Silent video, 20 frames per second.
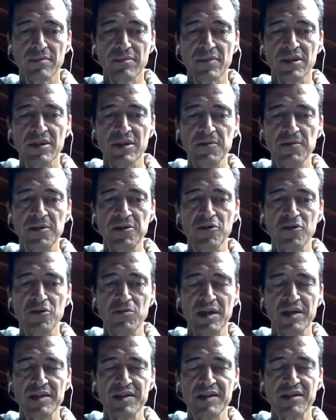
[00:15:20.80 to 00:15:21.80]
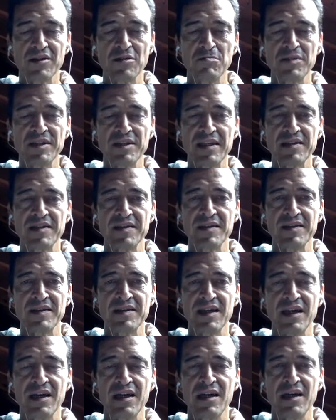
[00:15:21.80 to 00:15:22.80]
even though my circumstances
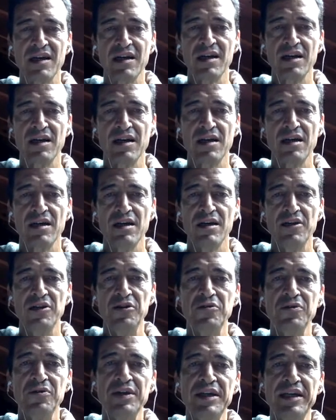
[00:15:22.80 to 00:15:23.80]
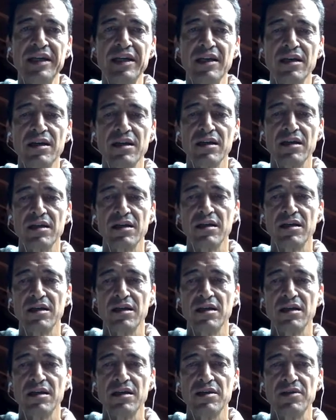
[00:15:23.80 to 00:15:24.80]
are unique
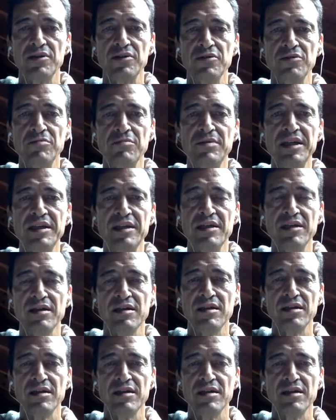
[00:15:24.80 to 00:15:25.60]
to me,